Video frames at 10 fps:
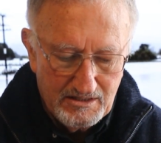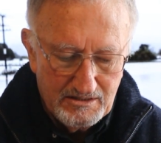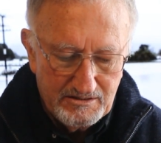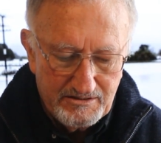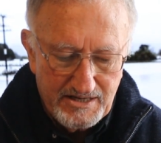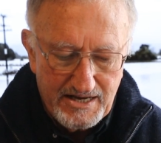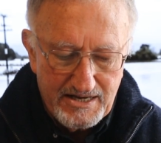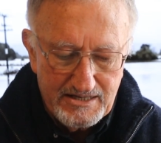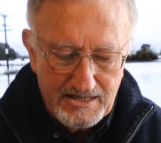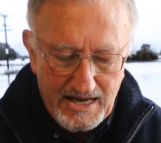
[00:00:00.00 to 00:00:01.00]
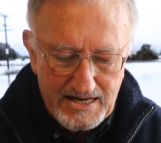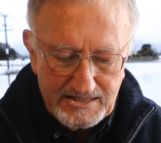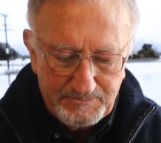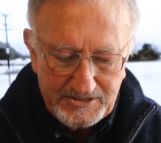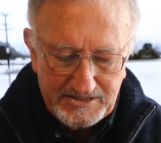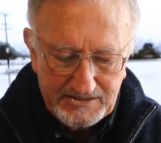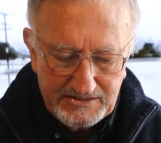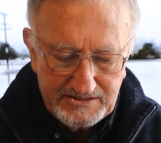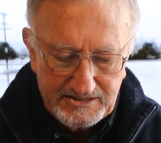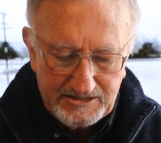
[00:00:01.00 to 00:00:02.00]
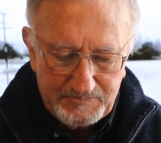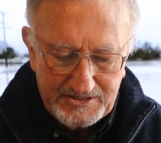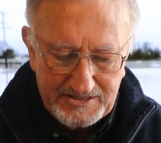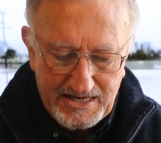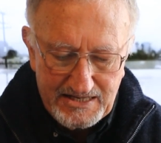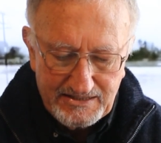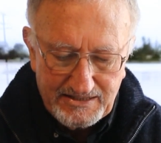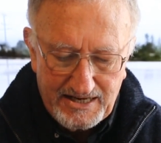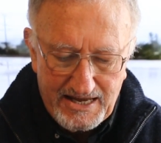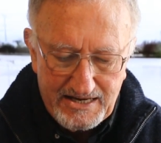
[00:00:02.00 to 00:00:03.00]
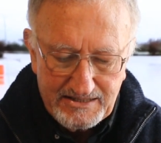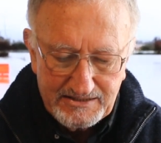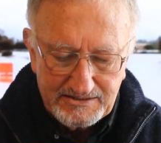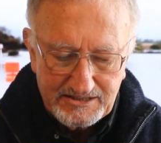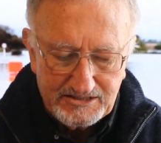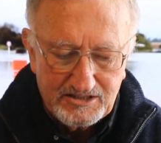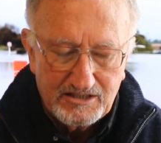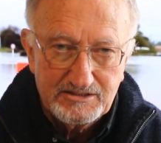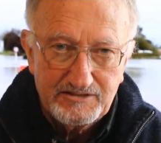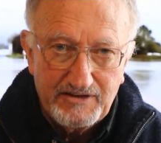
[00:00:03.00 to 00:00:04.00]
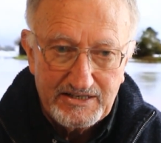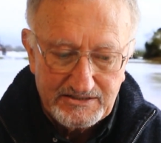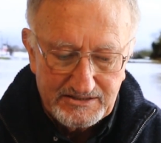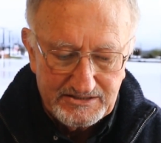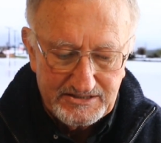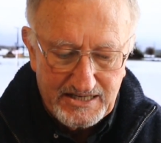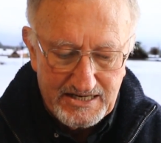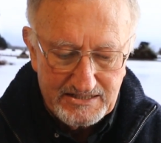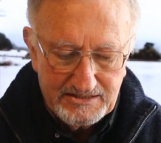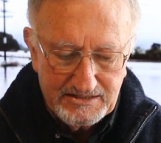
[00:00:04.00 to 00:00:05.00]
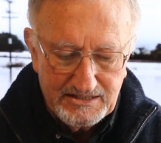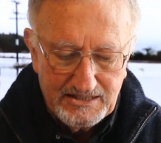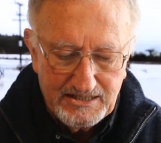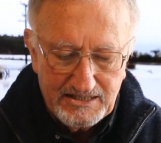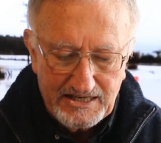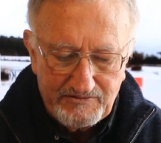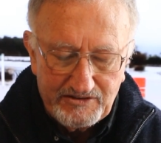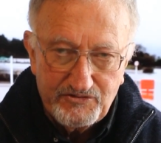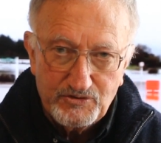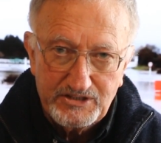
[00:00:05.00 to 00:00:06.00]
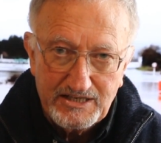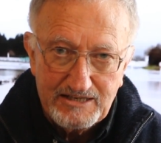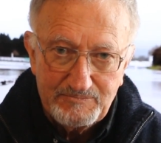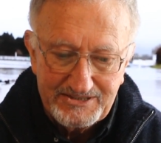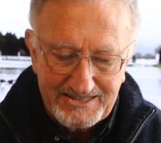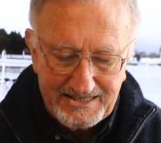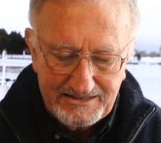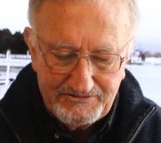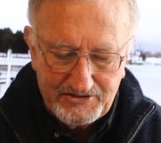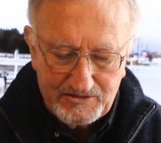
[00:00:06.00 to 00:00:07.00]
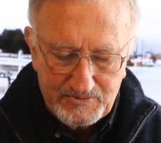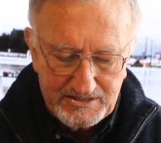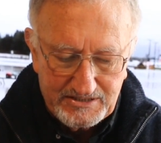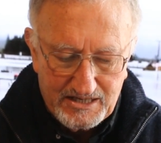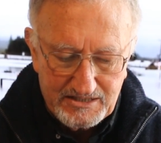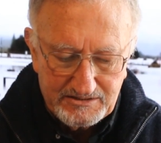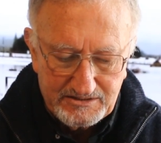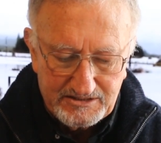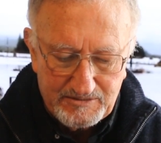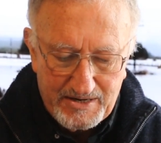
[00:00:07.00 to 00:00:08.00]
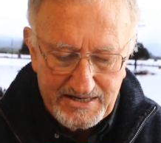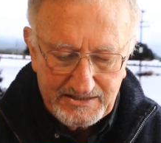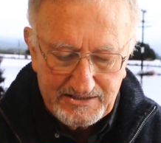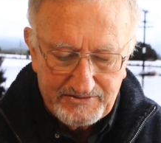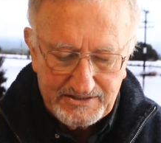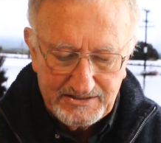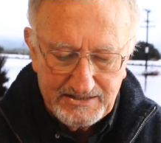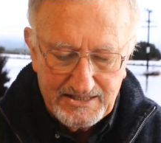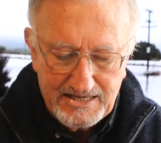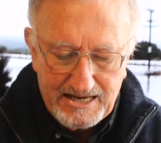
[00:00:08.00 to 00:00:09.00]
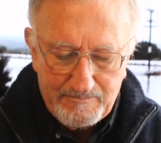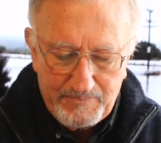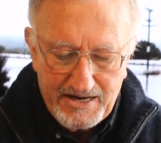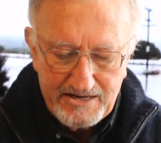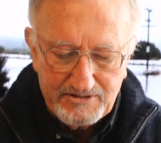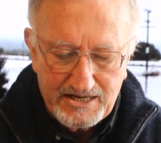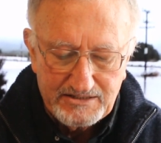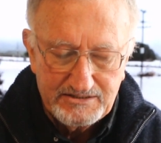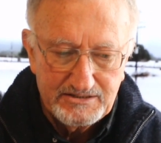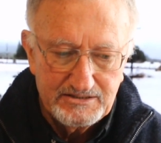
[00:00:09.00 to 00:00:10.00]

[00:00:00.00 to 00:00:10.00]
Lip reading: Today, 86% of the land is in conservation estate, leaving 14% for the West Coasters to make a living and pay rates